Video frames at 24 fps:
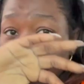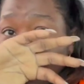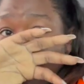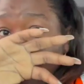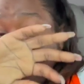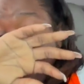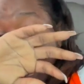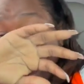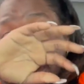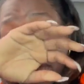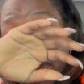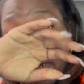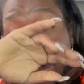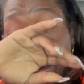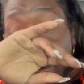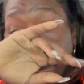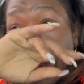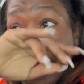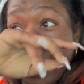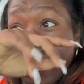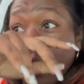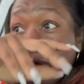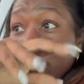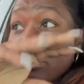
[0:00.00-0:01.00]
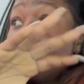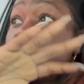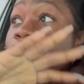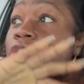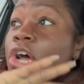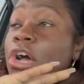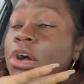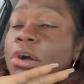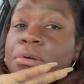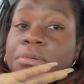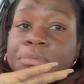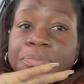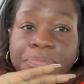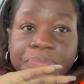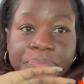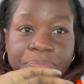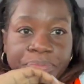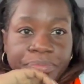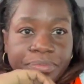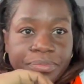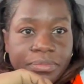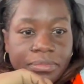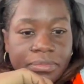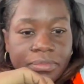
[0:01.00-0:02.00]
I'm not doing that right now. So
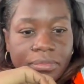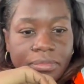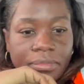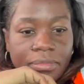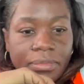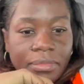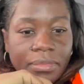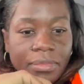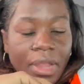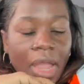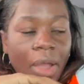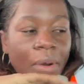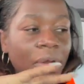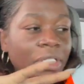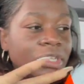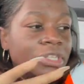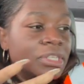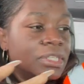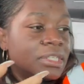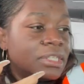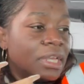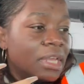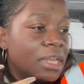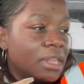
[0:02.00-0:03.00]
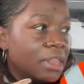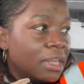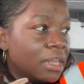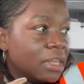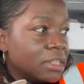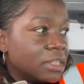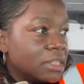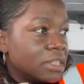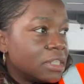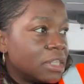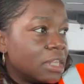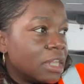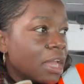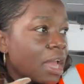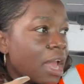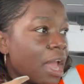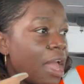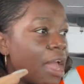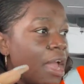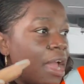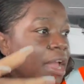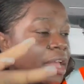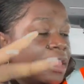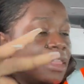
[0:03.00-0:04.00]
I want to say this.
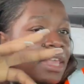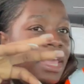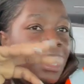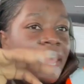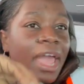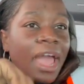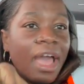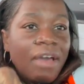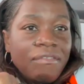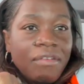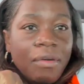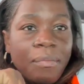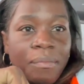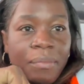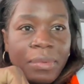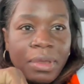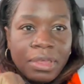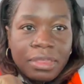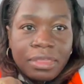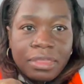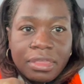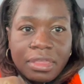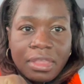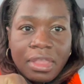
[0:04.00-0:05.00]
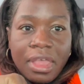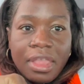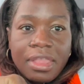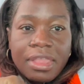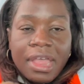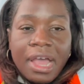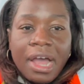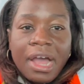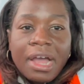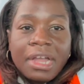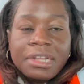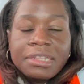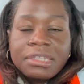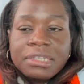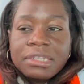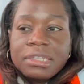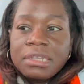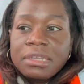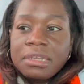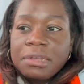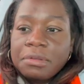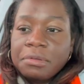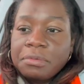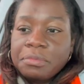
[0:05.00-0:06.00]
They have a myth that
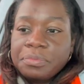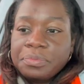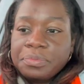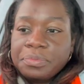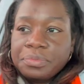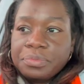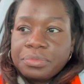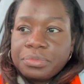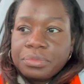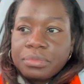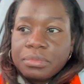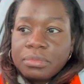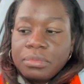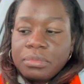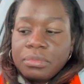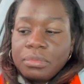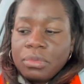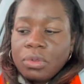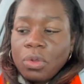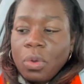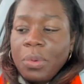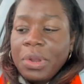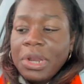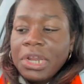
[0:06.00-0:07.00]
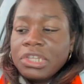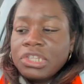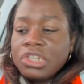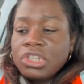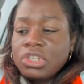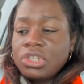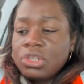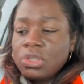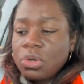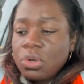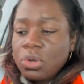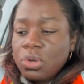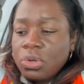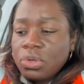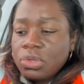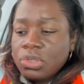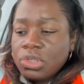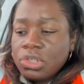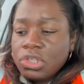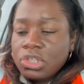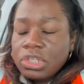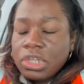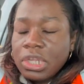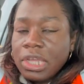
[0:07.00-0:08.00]
when it
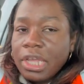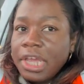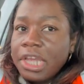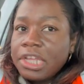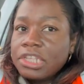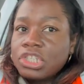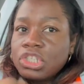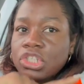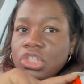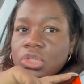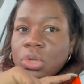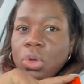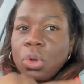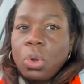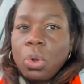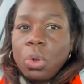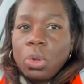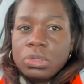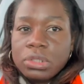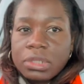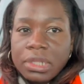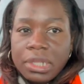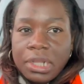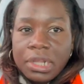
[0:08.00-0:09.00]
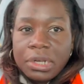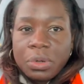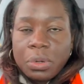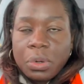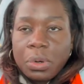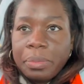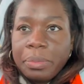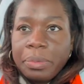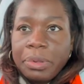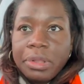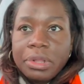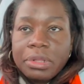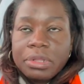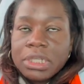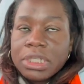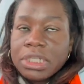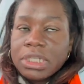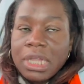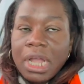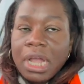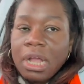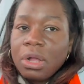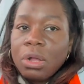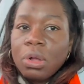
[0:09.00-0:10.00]
snows, it's colder than normal.
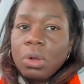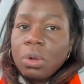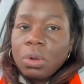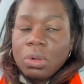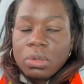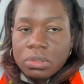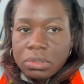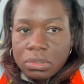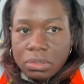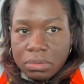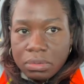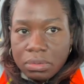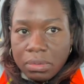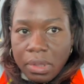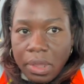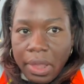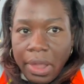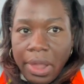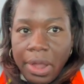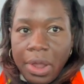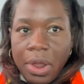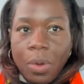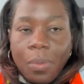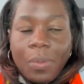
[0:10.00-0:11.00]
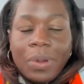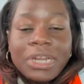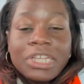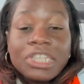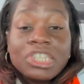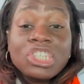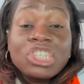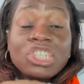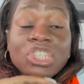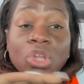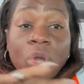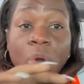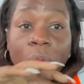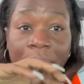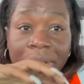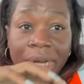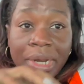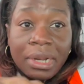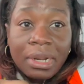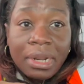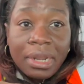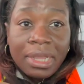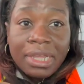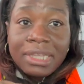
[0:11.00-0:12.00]
It's not cold. When it's
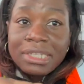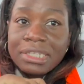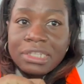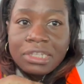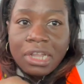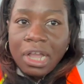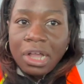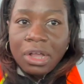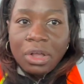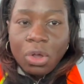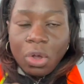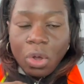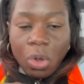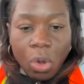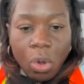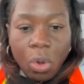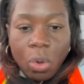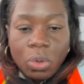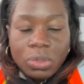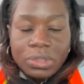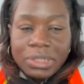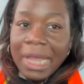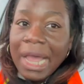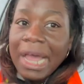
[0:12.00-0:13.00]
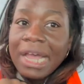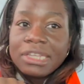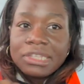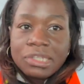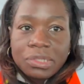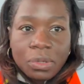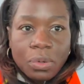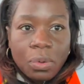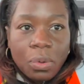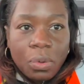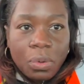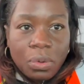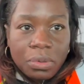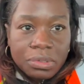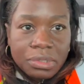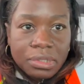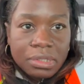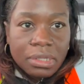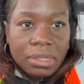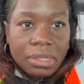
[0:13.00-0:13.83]
snowing, it's not cold, as cold.